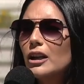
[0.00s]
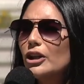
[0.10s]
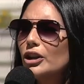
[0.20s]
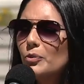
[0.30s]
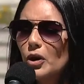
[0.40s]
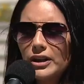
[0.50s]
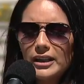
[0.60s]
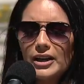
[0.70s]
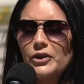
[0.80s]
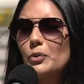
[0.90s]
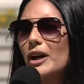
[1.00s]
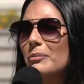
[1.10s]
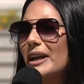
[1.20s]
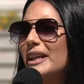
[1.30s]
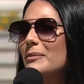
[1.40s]
Hello, good morning,
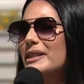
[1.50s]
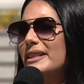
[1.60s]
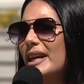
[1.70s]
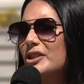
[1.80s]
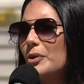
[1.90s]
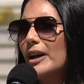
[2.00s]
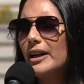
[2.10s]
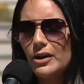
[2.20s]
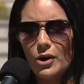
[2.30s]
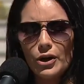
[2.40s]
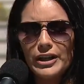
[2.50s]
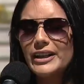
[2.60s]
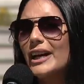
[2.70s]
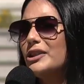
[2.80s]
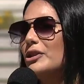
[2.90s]
everyone. My name is Desiree,
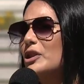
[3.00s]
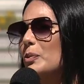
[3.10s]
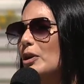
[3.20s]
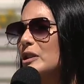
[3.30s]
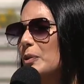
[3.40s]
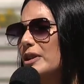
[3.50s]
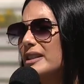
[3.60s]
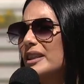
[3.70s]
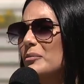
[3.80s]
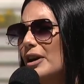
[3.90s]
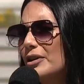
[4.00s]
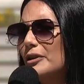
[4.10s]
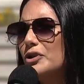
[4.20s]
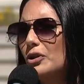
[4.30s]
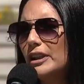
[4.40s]
organizer, spokesperson, and mother
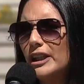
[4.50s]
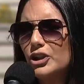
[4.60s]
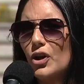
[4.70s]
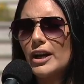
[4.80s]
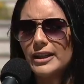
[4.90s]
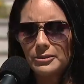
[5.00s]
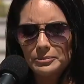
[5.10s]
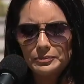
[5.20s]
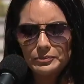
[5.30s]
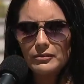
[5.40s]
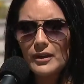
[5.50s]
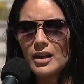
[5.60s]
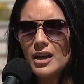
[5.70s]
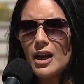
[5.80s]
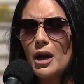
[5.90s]
of Julian Andrade.
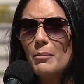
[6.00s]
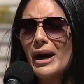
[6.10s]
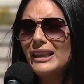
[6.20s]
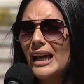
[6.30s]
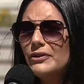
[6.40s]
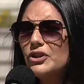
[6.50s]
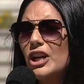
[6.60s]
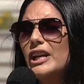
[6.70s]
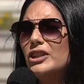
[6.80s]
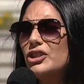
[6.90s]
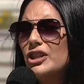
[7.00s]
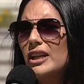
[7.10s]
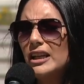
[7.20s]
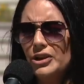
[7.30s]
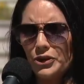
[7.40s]
My life changed
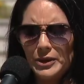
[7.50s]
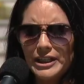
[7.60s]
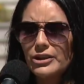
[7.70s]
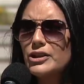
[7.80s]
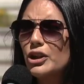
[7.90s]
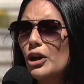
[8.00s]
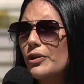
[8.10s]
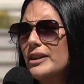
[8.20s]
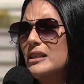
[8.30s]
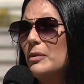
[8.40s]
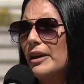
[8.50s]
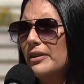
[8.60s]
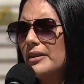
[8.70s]
three years ago this month.